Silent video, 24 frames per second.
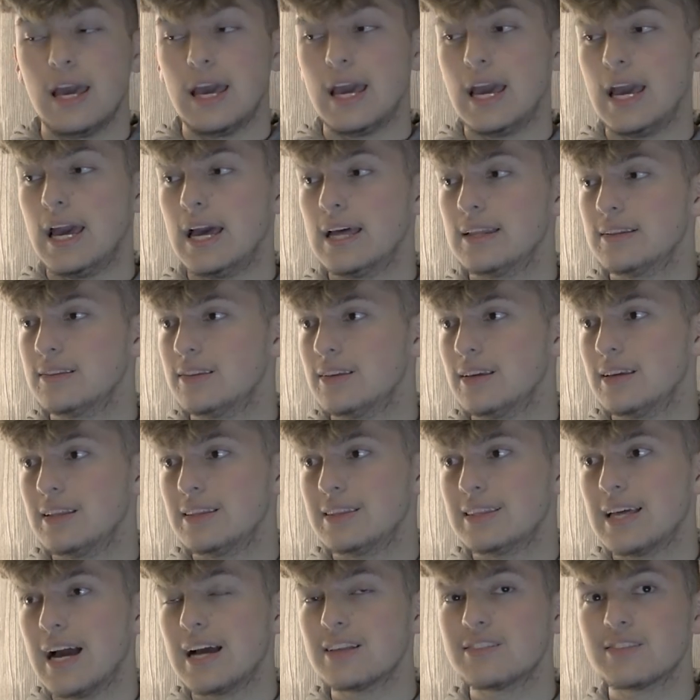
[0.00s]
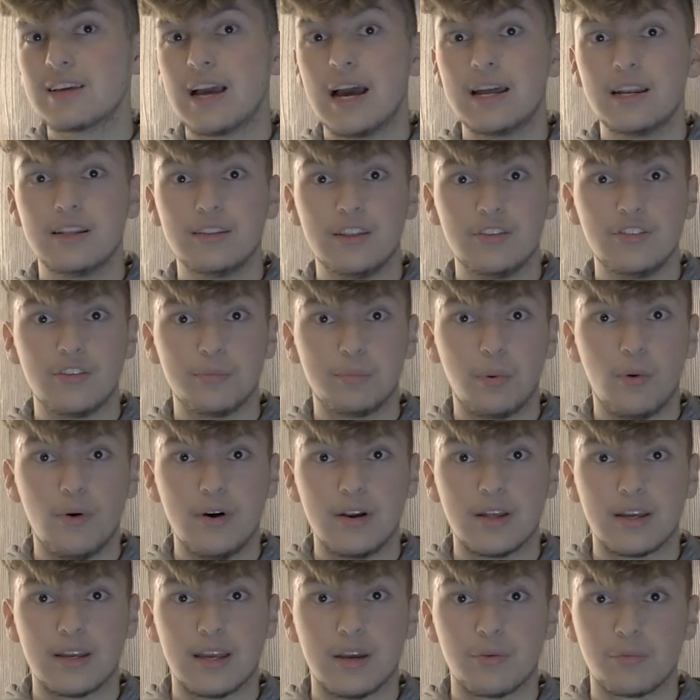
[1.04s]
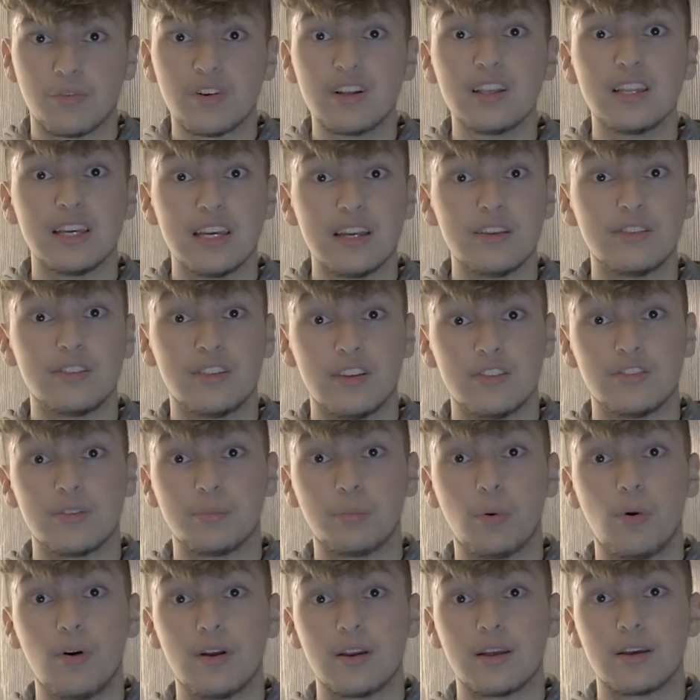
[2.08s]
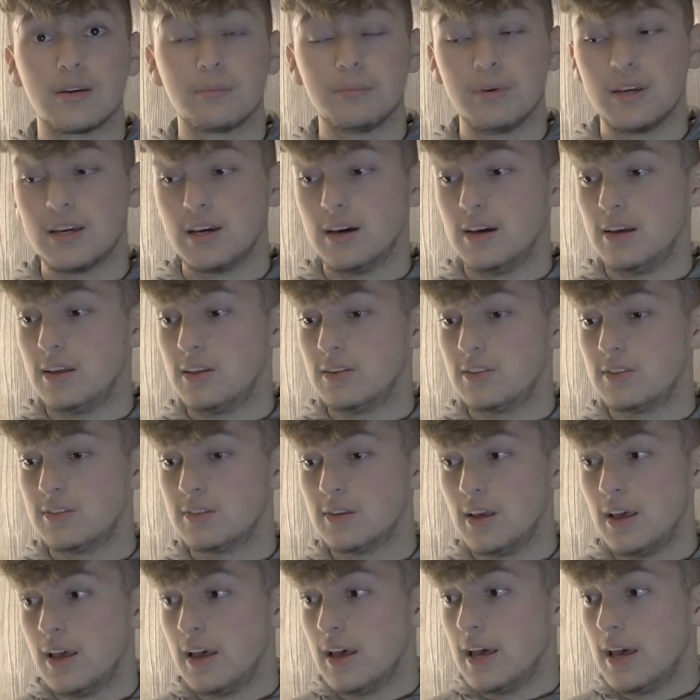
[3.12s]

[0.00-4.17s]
And that's kind of disappointing. It really is disappointing because